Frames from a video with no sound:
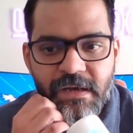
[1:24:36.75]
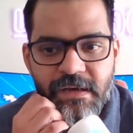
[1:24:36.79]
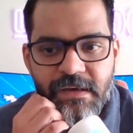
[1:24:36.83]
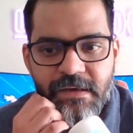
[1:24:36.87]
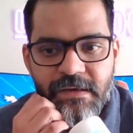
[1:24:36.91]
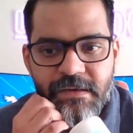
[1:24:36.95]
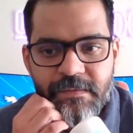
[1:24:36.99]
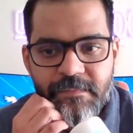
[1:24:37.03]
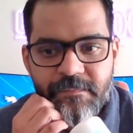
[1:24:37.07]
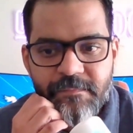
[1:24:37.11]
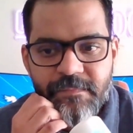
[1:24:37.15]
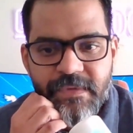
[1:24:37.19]

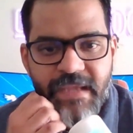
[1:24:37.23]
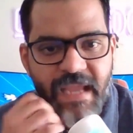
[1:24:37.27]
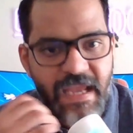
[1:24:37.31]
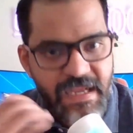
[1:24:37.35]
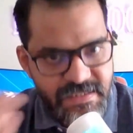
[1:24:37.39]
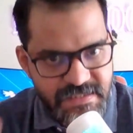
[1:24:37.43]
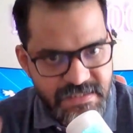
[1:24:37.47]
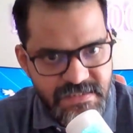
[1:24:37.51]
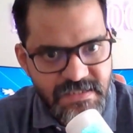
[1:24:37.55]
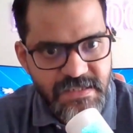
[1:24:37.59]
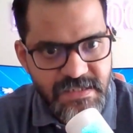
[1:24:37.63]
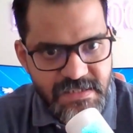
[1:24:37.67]
um,
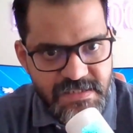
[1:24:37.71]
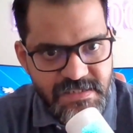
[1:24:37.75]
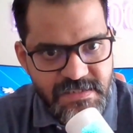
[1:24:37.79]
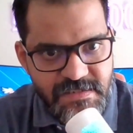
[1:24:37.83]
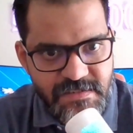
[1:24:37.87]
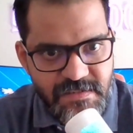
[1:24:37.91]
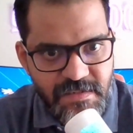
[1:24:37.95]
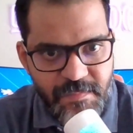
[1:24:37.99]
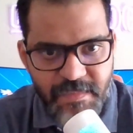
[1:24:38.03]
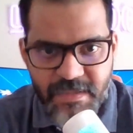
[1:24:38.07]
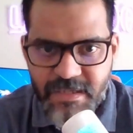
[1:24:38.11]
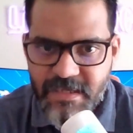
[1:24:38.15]

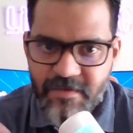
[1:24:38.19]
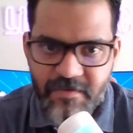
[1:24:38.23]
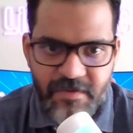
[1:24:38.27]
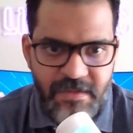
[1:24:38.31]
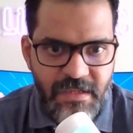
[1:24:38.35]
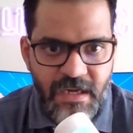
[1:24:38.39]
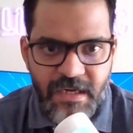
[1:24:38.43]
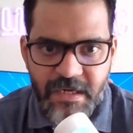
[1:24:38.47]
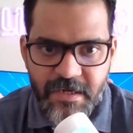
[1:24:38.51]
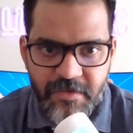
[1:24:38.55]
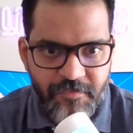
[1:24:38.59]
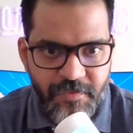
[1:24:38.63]
cancers i mean
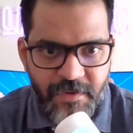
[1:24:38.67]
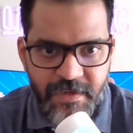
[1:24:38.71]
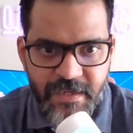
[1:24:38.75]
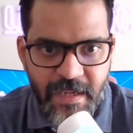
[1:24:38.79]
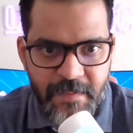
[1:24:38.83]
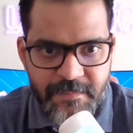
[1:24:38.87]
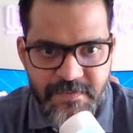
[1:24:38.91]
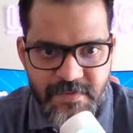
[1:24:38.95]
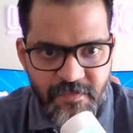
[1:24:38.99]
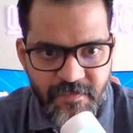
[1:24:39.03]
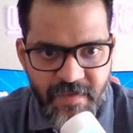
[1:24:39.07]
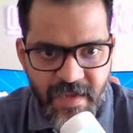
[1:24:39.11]
there, there, are
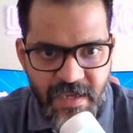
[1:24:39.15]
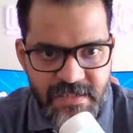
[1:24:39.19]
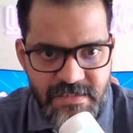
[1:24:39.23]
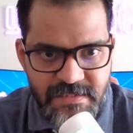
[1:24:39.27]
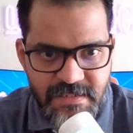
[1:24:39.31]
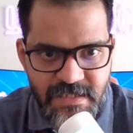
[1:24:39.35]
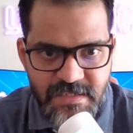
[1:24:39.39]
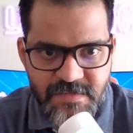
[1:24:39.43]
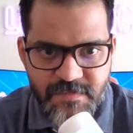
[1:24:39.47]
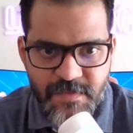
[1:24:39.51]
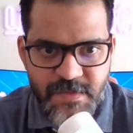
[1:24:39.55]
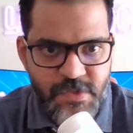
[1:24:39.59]
different types of
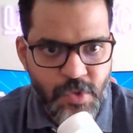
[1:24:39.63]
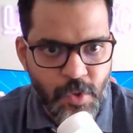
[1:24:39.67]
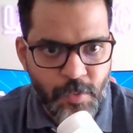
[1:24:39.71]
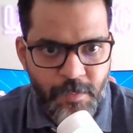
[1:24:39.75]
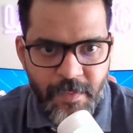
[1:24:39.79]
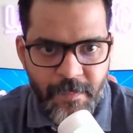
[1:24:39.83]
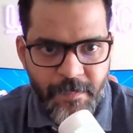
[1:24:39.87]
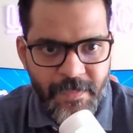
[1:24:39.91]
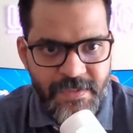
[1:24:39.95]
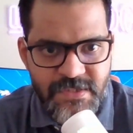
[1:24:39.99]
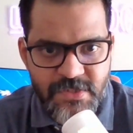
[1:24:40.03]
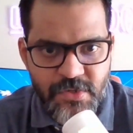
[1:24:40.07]
cancers which
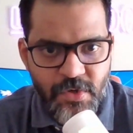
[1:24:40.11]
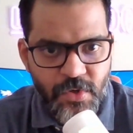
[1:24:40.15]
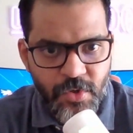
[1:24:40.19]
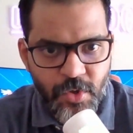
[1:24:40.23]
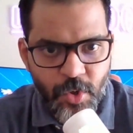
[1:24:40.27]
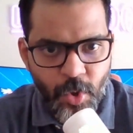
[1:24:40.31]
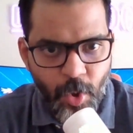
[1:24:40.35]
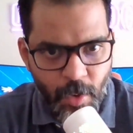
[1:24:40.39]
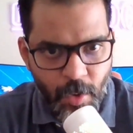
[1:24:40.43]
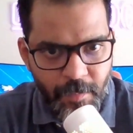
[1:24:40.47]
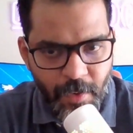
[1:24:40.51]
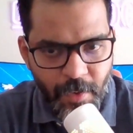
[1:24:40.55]
homeopaths
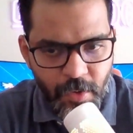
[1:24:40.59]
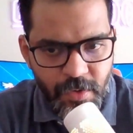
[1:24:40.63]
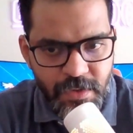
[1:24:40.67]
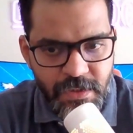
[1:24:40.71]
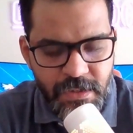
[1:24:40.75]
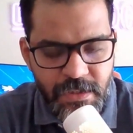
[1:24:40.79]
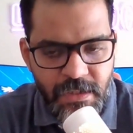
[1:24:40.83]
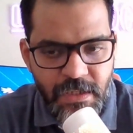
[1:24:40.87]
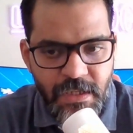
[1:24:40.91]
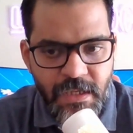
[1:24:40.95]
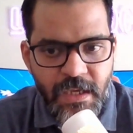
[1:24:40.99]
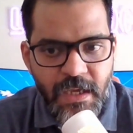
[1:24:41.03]
don't know
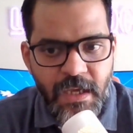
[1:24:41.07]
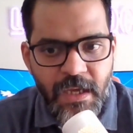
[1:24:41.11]
about